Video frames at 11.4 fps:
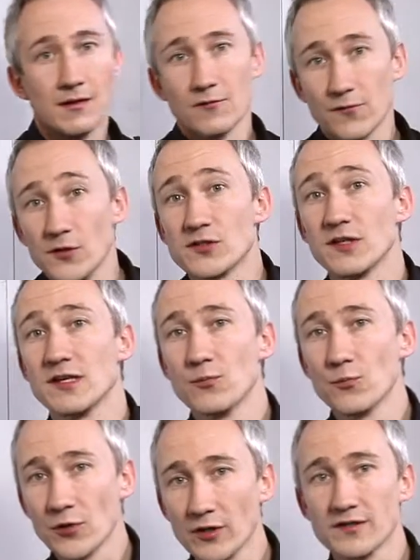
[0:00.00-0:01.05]
Firstly,
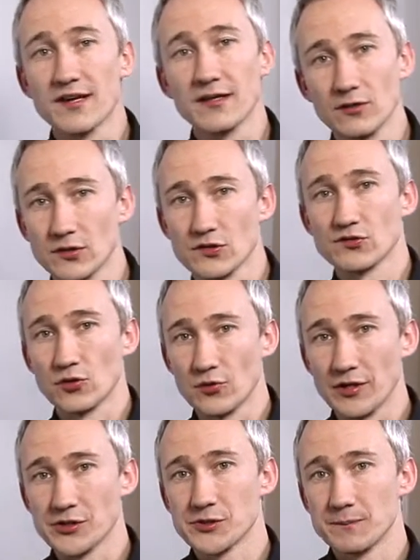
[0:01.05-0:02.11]
we're going to take a look at
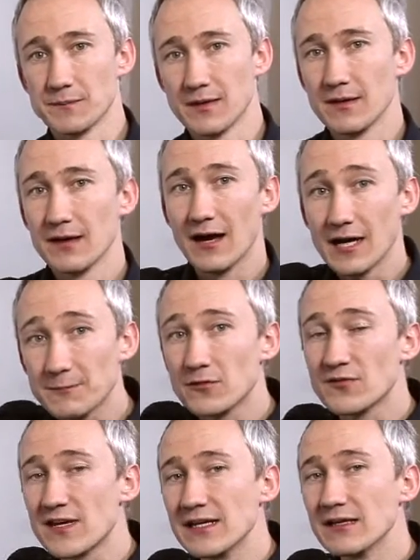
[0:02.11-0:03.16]
storage.
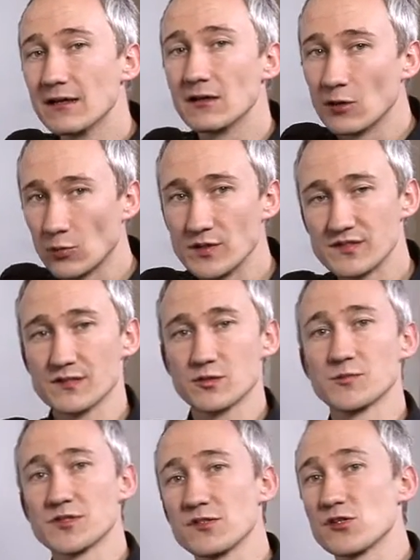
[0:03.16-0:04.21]
Hyper-V, along with
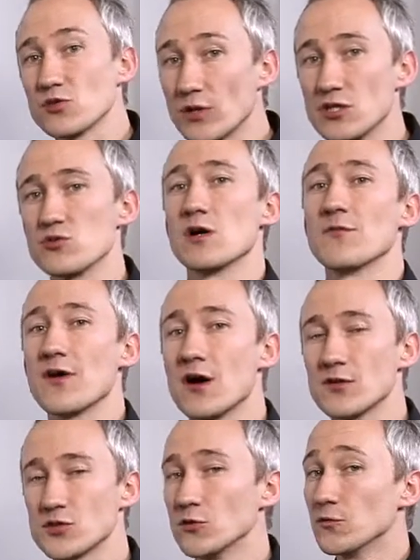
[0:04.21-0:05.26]
System Center 2012
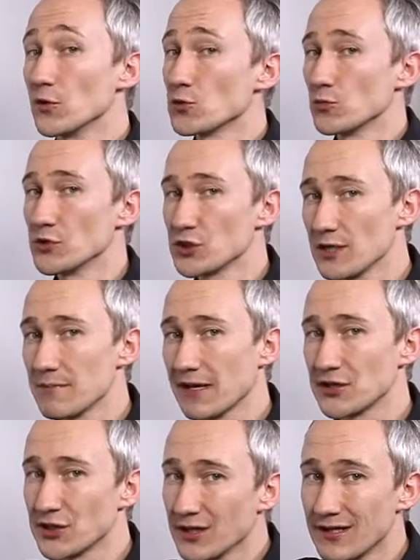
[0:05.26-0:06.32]
R2 Virtual Machine
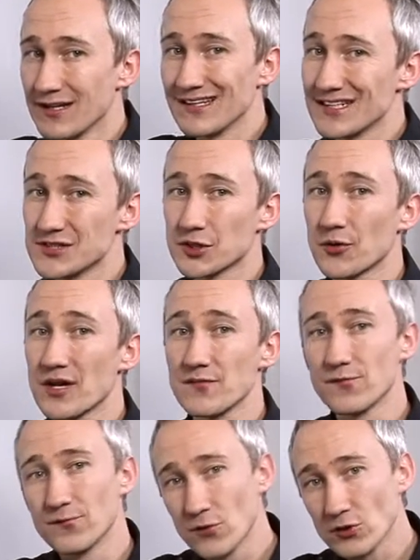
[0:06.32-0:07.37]
Manager, integrate
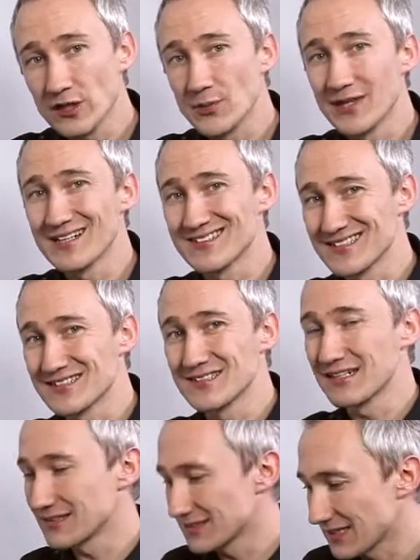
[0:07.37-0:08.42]
fully with
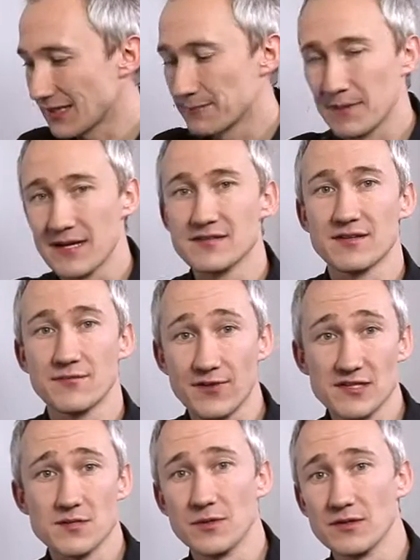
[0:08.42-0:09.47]
existing SAN-based
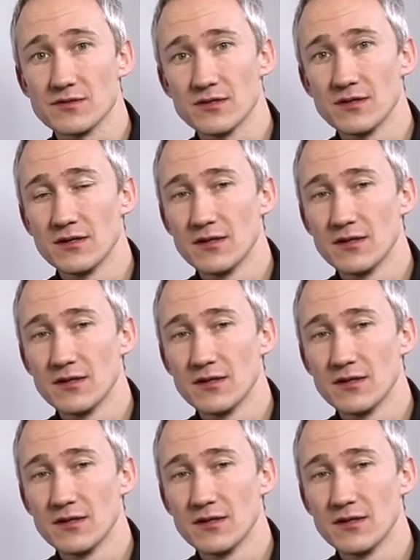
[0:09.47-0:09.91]
investments.